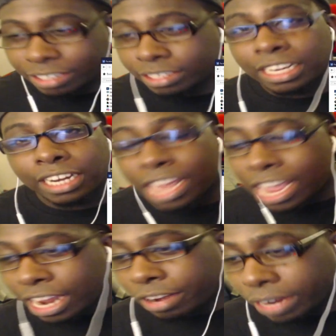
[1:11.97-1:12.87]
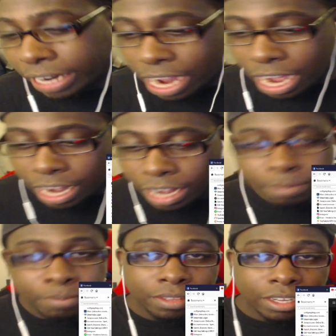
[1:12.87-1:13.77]
just kidding. Anyway, like
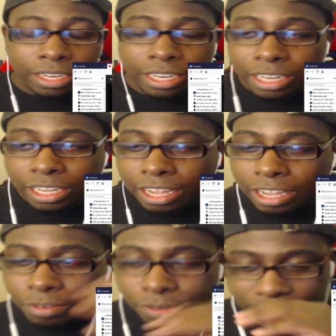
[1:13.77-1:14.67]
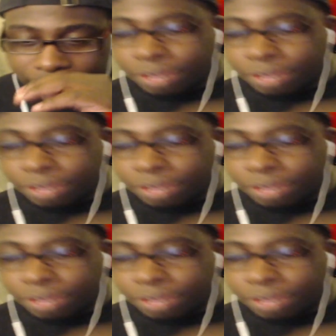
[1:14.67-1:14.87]
I said,